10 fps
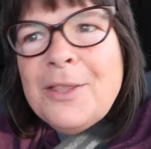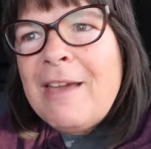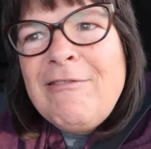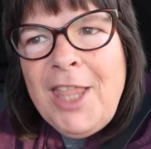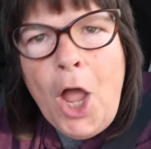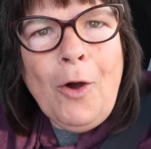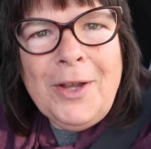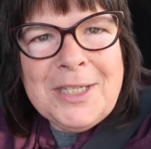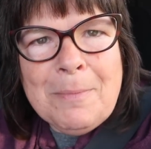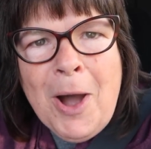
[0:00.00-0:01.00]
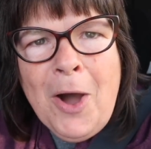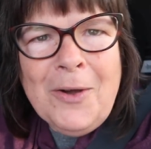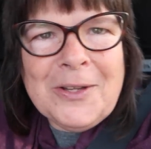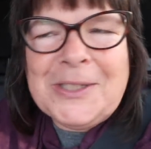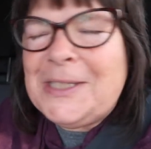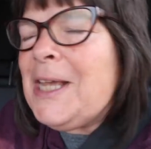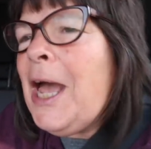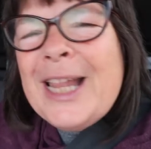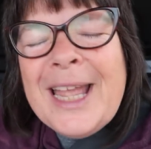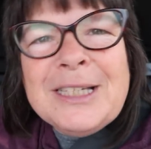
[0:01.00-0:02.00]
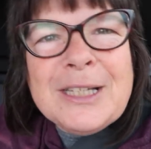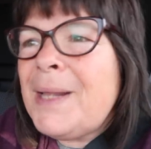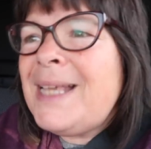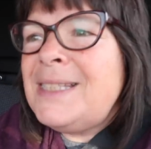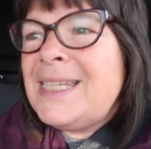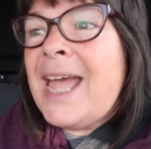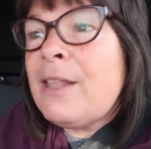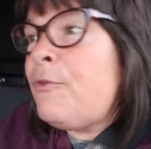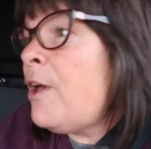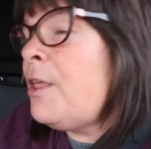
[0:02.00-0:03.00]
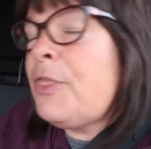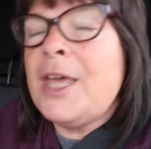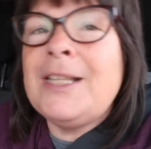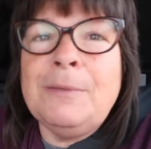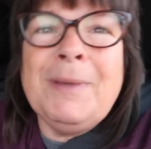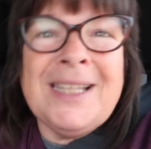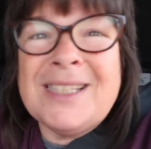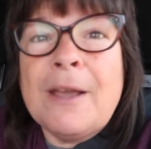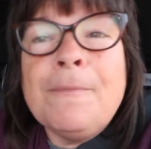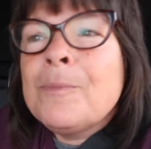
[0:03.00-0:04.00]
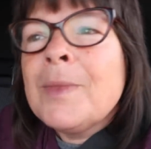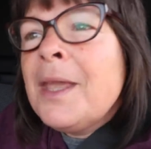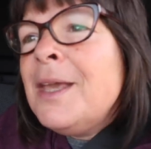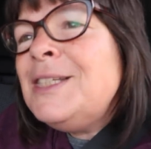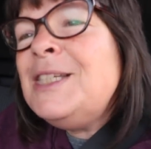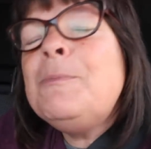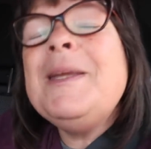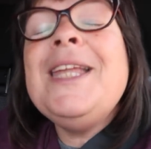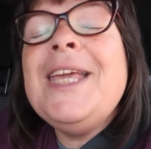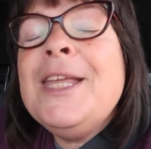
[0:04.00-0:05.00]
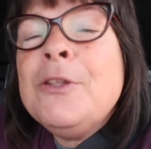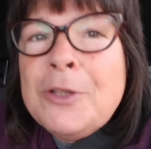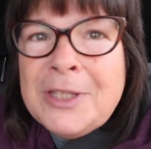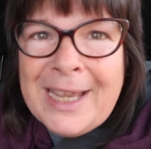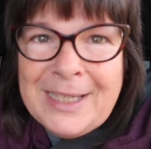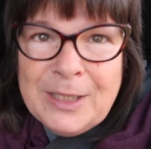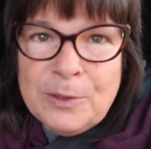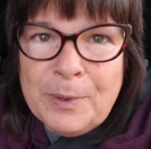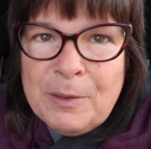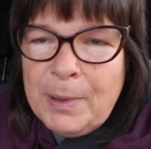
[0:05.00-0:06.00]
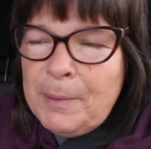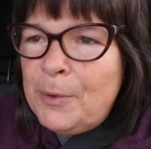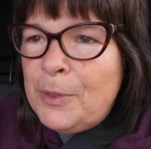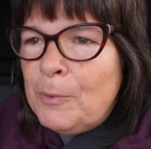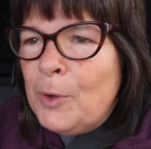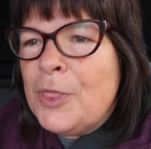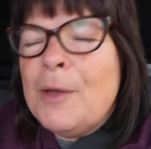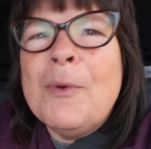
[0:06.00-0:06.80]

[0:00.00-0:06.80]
They're in high demand. The lady placed the advert 30 minutes ago. She's been inundated with people that want